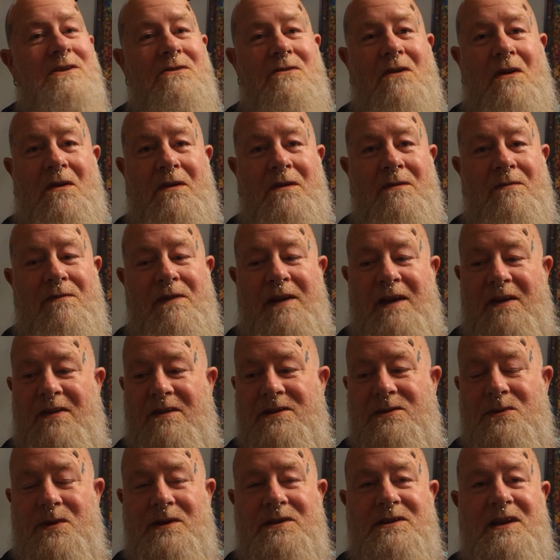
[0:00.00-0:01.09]
are on. Flick of the
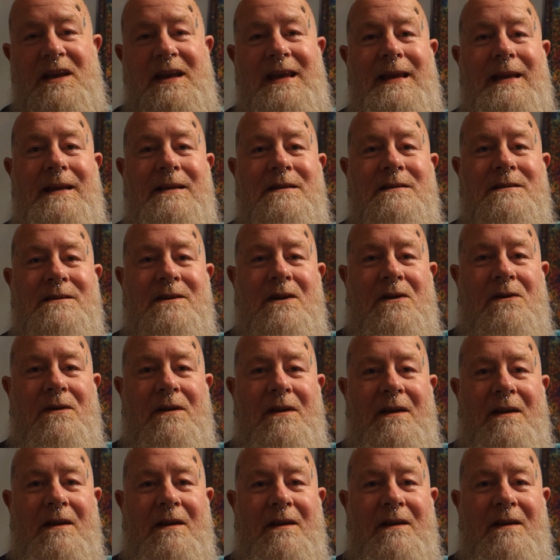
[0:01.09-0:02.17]
switch, the heating's on.
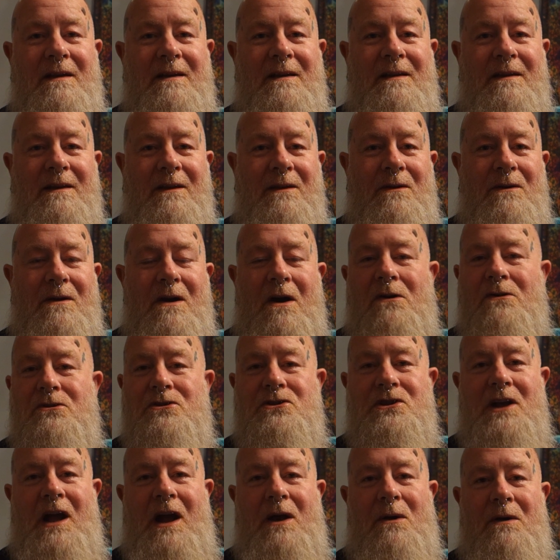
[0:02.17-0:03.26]
You know, hot
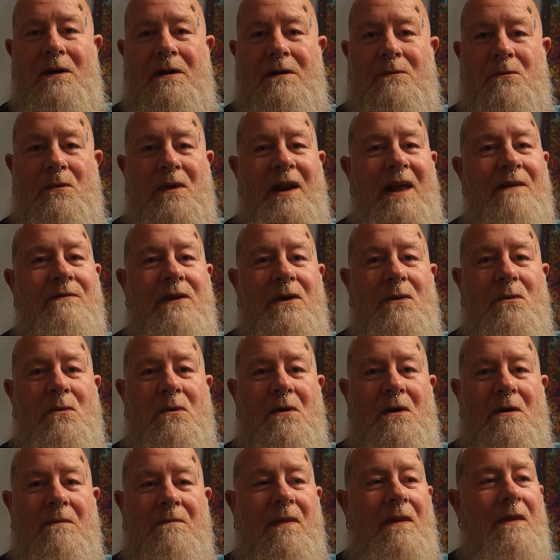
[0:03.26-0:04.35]
shower, whenever you
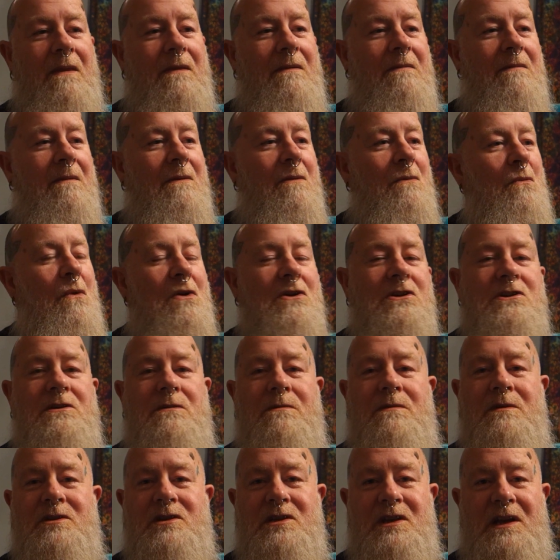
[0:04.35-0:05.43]
want. Washing
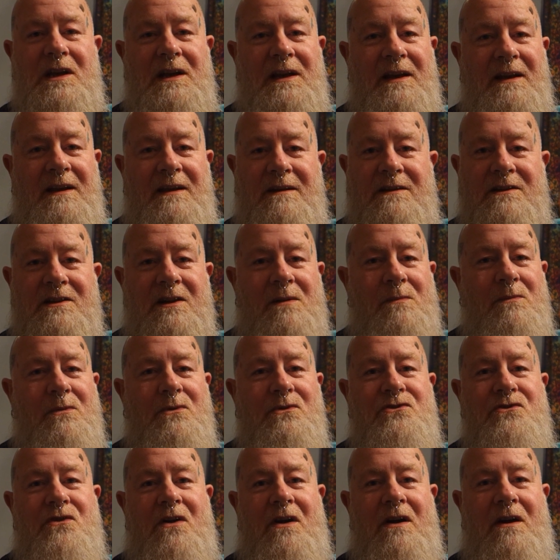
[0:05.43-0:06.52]
machine, tumble
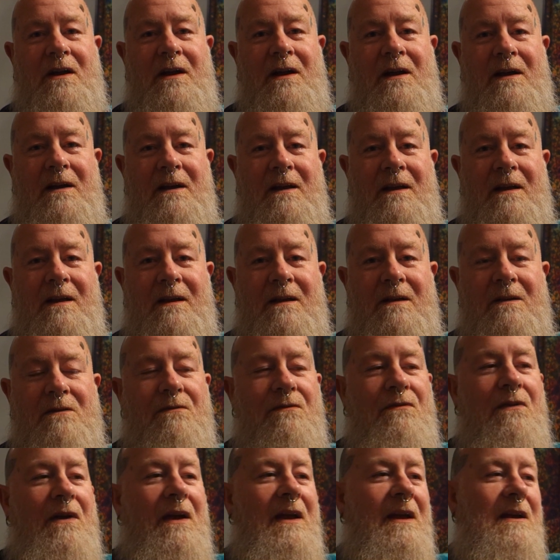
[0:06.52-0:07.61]
dryer,
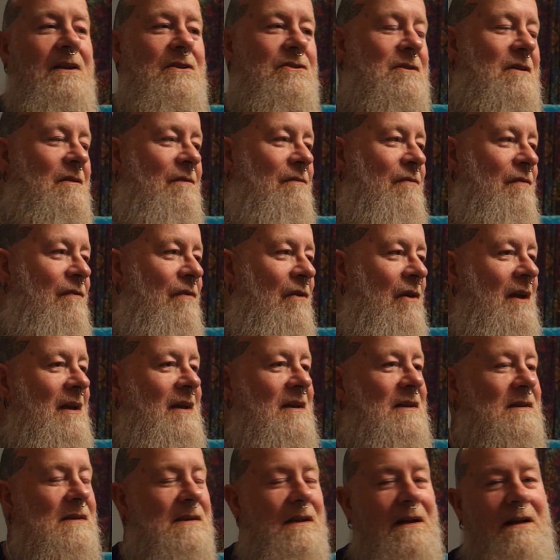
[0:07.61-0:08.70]
fridge,
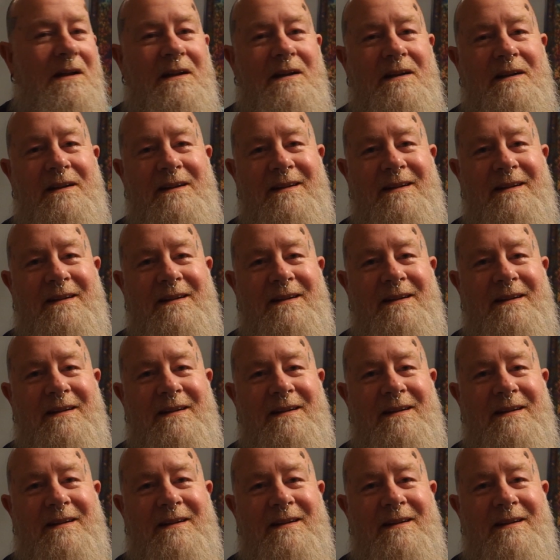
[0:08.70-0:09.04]
freezer.